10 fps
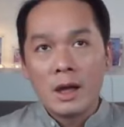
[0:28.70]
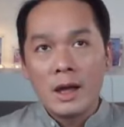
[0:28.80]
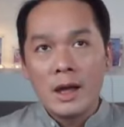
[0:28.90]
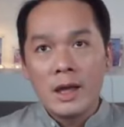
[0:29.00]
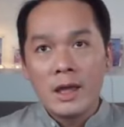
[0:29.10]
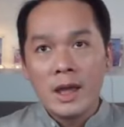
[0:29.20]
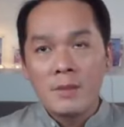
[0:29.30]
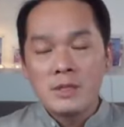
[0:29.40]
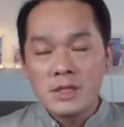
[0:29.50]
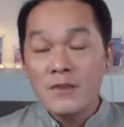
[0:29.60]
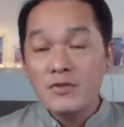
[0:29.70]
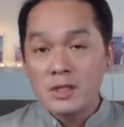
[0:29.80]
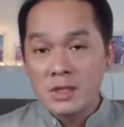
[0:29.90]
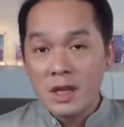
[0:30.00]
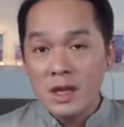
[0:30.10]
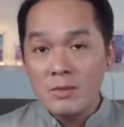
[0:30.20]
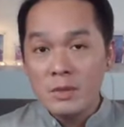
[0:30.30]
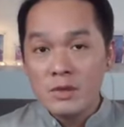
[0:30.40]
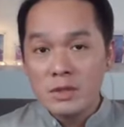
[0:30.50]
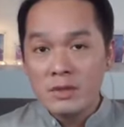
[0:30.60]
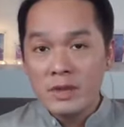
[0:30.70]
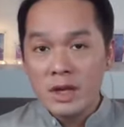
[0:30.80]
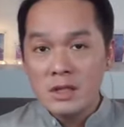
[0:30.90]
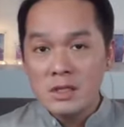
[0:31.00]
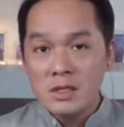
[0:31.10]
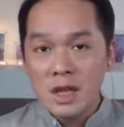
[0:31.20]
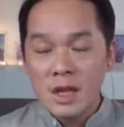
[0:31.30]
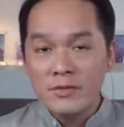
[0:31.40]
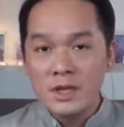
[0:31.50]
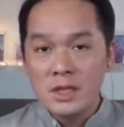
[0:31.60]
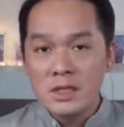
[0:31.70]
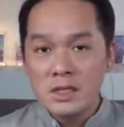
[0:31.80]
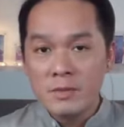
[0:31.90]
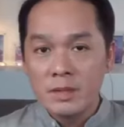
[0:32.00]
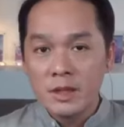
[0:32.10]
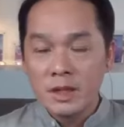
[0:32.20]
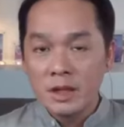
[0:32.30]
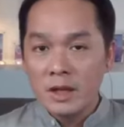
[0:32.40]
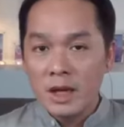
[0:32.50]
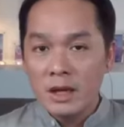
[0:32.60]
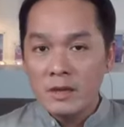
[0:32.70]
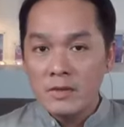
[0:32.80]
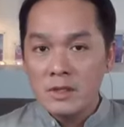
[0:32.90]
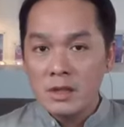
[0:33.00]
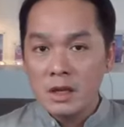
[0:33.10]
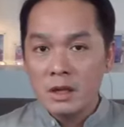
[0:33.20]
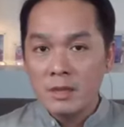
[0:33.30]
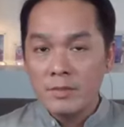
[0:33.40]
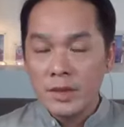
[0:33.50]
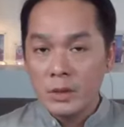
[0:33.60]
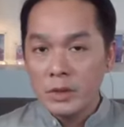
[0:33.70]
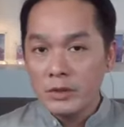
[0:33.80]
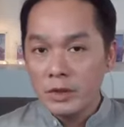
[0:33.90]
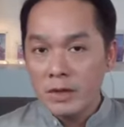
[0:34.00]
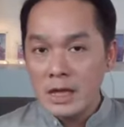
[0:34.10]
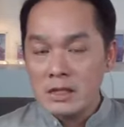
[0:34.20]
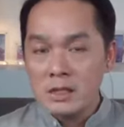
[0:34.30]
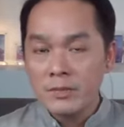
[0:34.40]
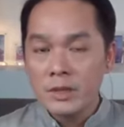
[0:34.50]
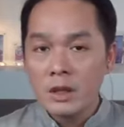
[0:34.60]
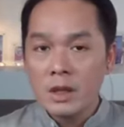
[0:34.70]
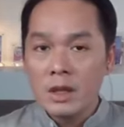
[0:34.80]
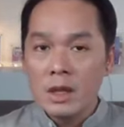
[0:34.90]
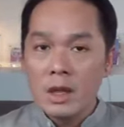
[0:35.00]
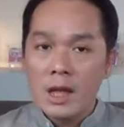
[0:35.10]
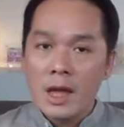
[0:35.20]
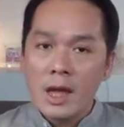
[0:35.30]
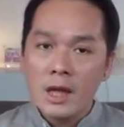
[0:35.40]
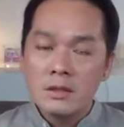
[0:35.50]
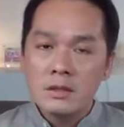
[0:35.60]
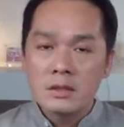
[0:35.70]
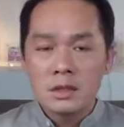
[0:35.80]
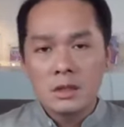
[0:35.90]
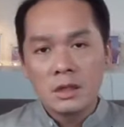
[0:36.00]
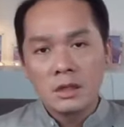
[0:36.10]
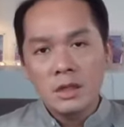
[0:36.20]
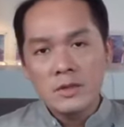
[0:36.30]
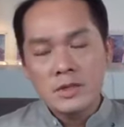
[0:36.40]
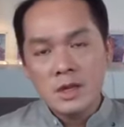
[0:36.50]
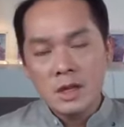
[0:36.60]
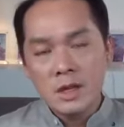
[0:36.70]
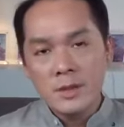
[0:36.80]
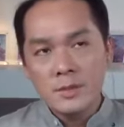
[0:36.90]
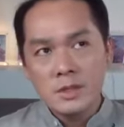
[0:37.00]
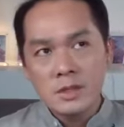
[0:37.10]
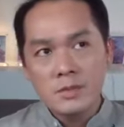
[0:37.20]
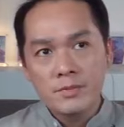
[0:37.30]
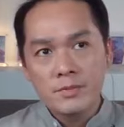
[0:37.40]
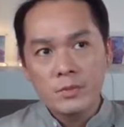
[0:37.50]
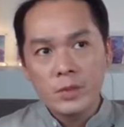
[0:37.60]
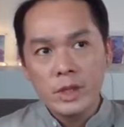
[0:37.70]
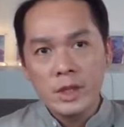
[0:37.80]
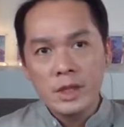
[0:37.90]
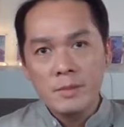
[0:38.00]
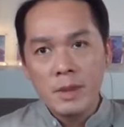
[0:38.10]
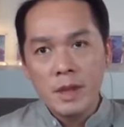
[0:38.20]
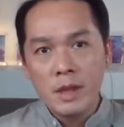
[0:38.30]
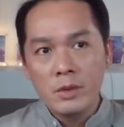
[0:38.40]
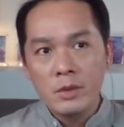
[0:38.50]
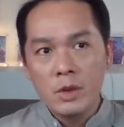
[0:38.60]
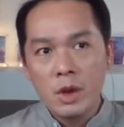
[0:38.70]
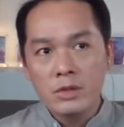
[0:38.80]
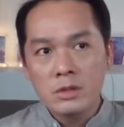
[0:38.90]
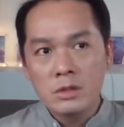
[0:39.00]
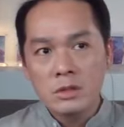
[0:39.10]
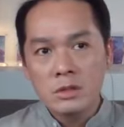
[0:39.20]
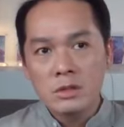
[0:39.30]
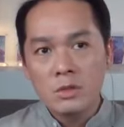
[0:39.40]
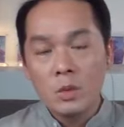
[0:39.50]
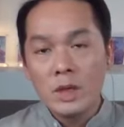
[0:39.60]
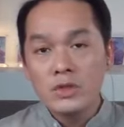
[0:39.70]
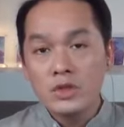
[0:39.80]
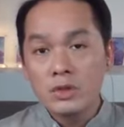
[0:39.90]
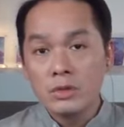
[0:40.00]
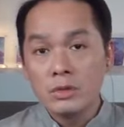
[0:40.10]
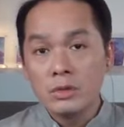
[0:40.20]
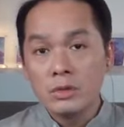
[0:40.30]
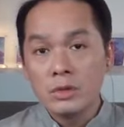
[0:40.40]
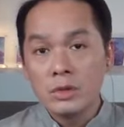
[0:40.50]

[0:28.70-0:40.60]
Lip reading: I am safe to say most of us have done something in our lives that we regret. And a lot of times we may not want to